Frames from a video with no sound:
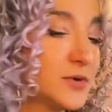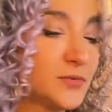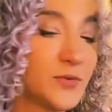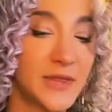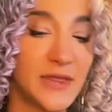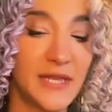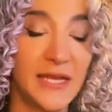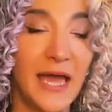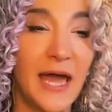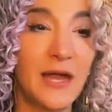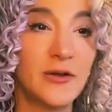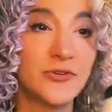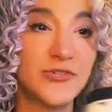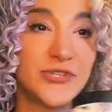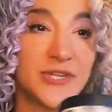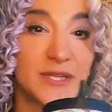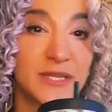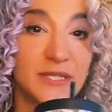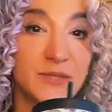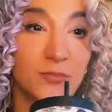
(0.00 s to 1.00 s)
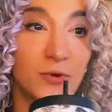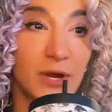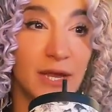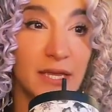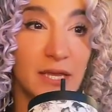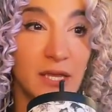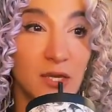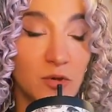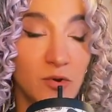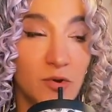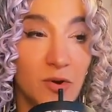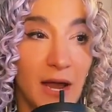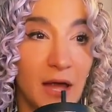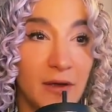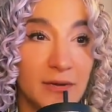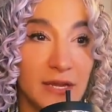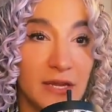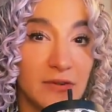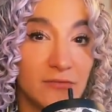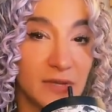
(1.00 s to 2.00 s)
with the energy that's breaking new
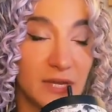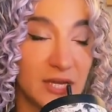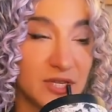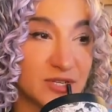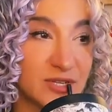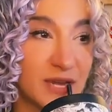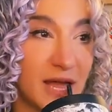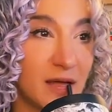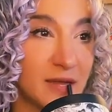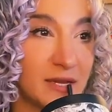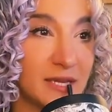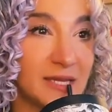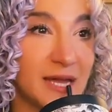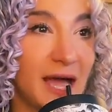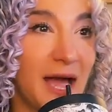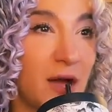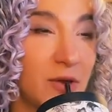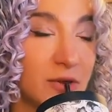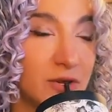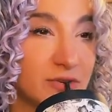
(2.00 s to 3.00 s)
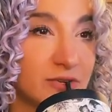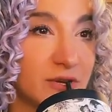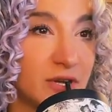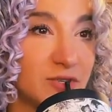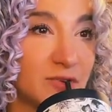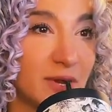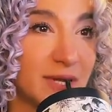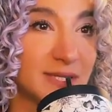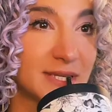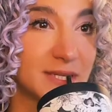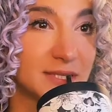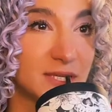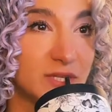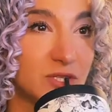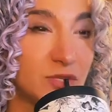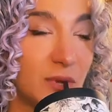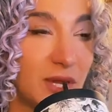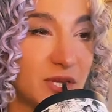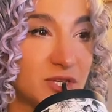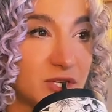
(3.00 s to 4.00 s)
ground in relationality to how you're addressing
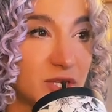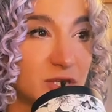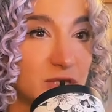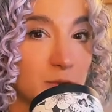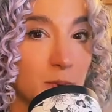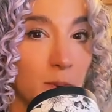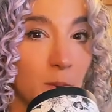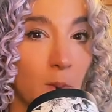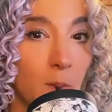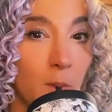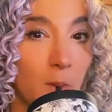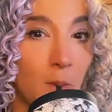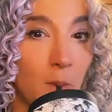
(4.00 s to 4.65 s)
situations.